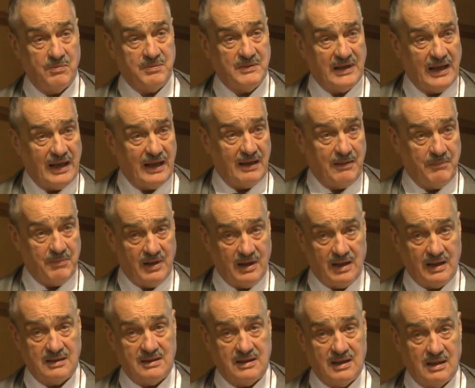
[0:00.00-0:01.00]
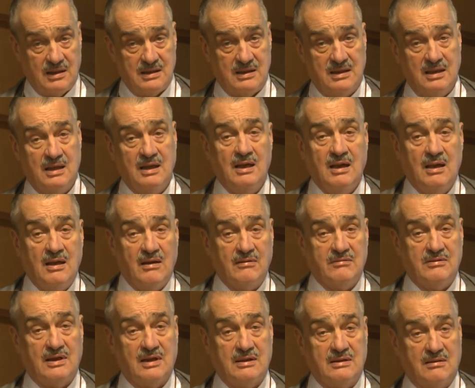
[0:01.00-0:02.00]
terrible results of
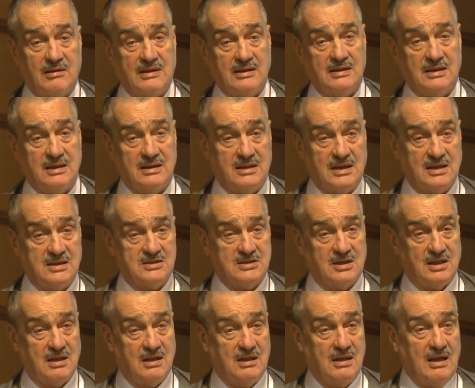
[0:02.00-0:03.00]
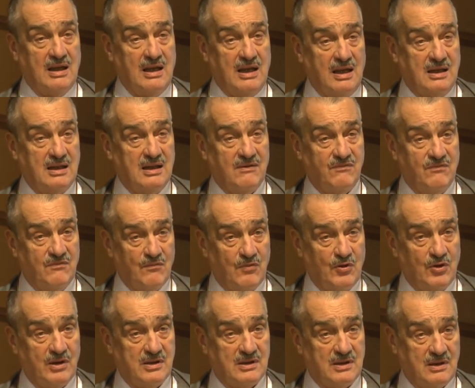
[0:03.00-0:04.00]
the 20th century, and even
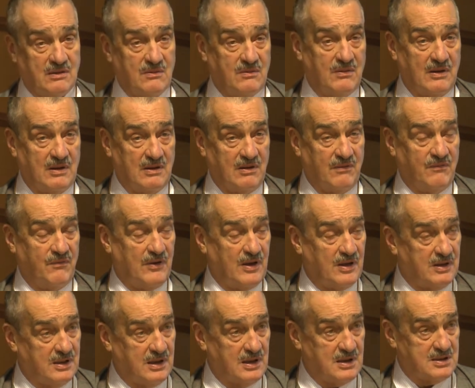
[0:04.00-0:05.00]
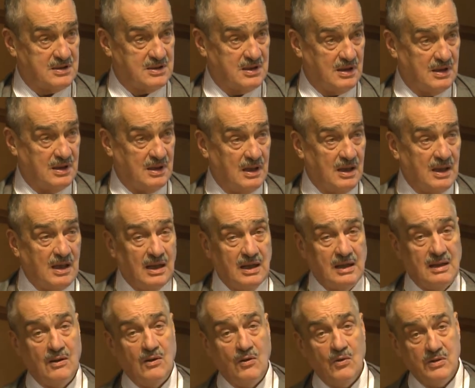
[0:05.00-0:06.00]
more in the 21st century,
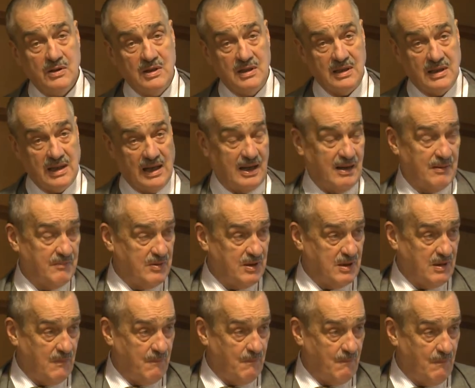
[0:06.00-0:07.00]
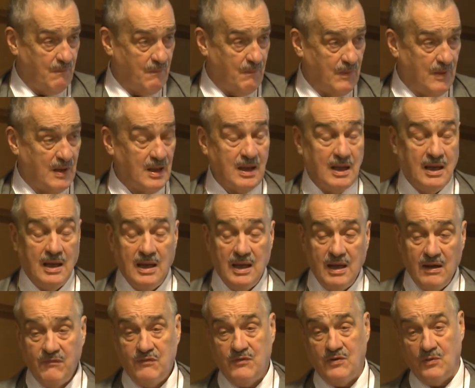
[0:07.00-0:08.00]
in olden times,
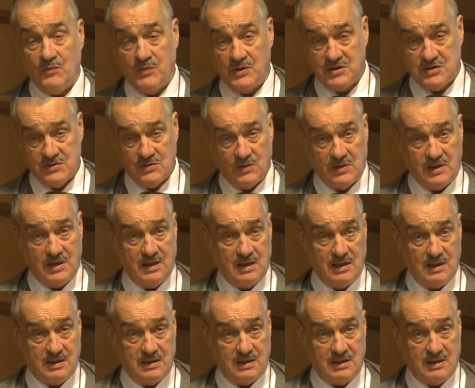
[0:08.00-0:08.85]
if you wish to kill